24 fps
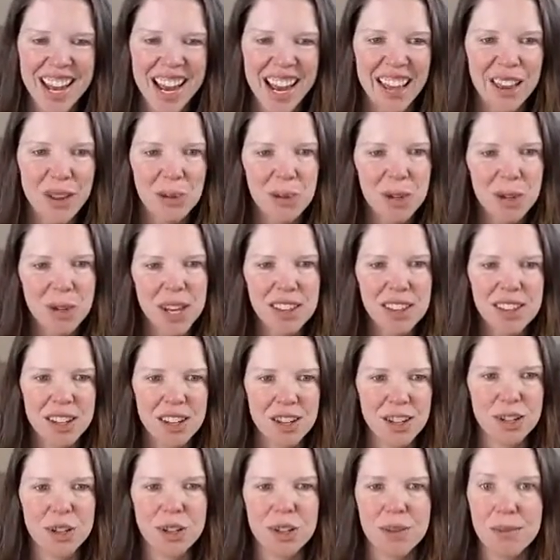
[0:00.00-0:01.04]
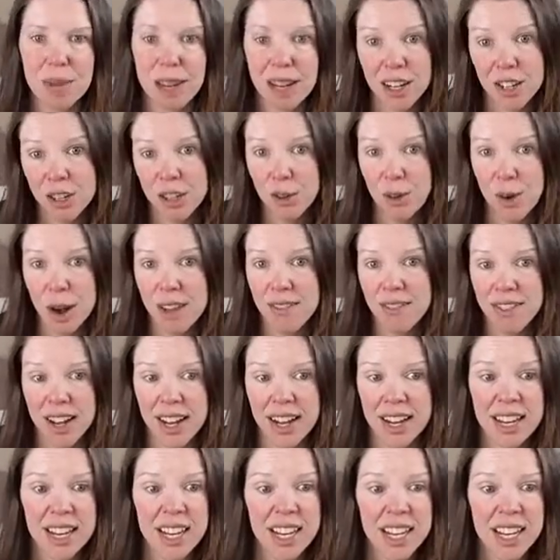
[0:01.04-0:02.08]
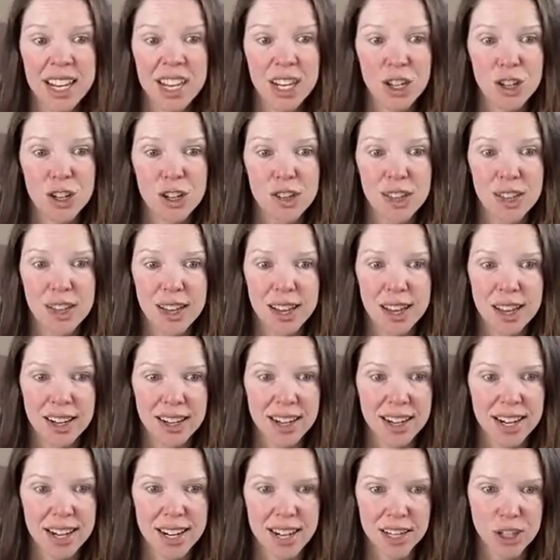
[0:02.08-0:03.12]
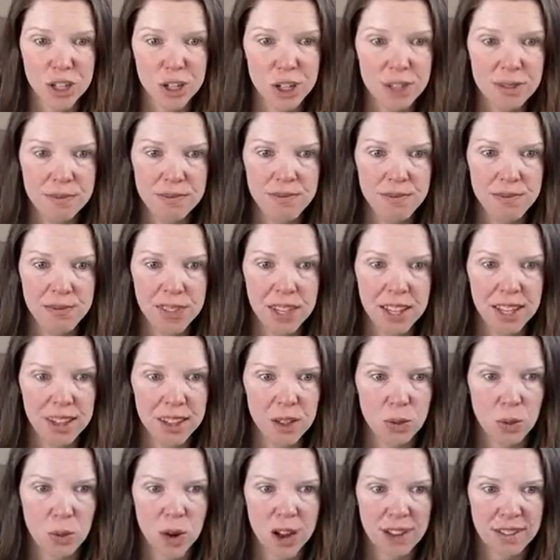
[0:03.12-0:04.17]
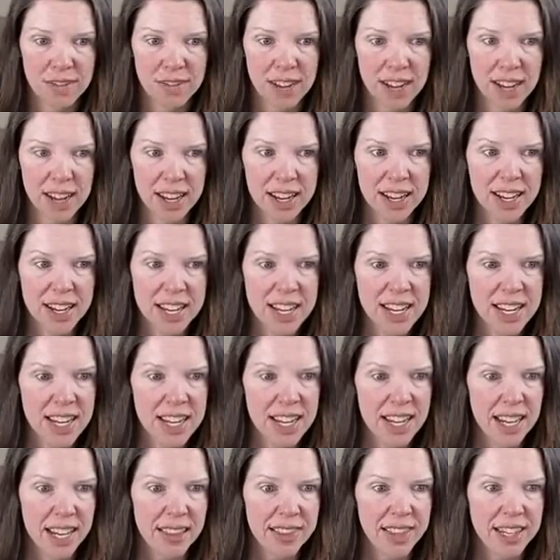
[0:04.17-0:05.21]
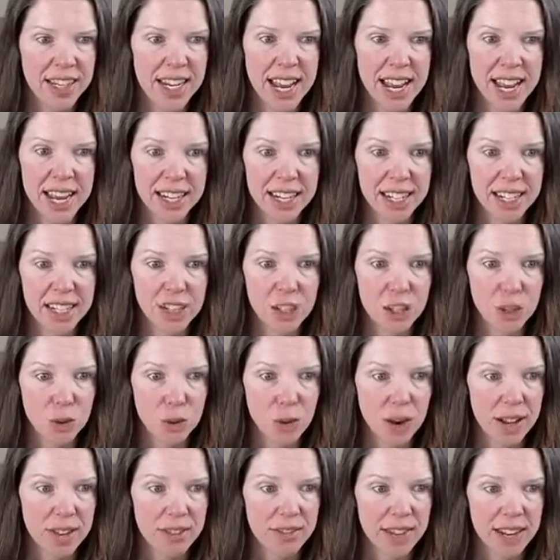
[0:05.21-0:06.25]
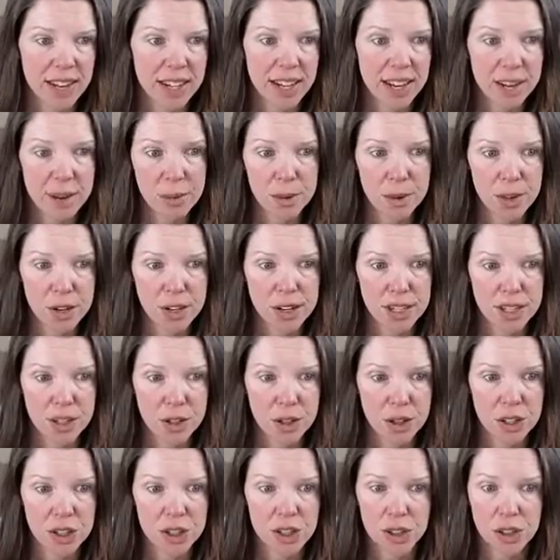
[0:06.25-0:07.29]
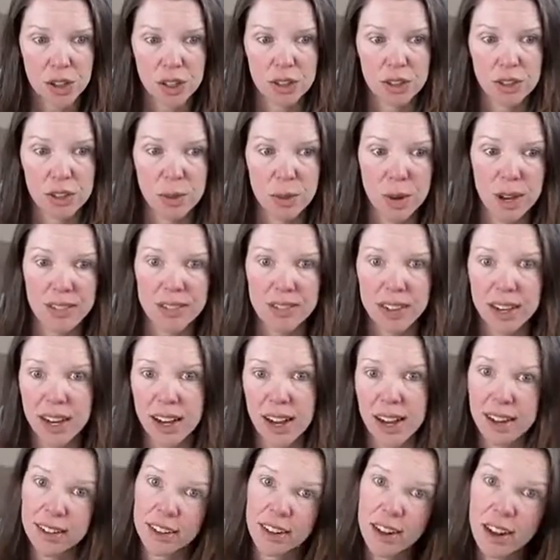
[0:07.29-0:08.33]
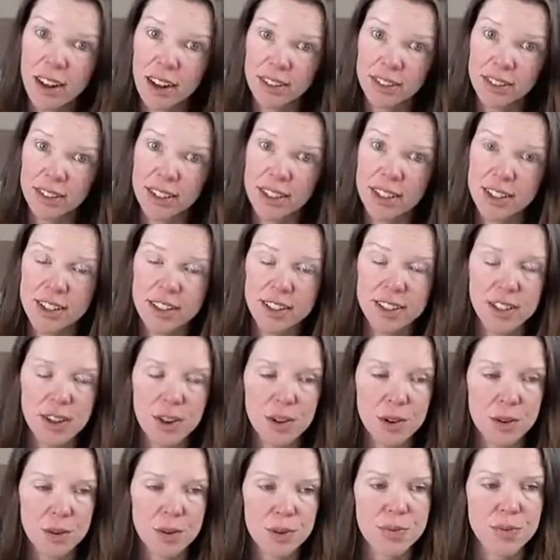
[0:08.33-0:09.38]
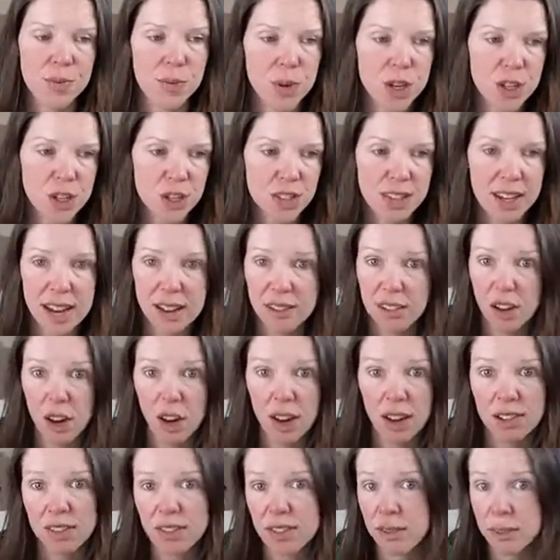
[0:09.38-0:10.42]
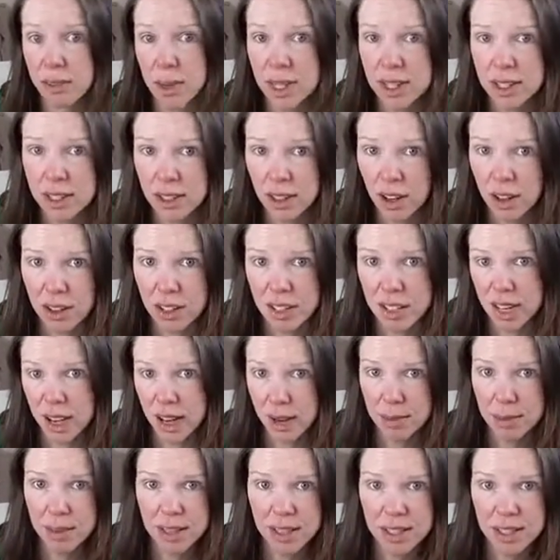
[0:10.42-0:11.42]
And then when you get there, you can manage your Wi-Fi. You just click on connection and then Wi-Fi, and then edit your Wi-Fi network, and you can turn the Wi-Fi on and off. So we just have it off basically all the time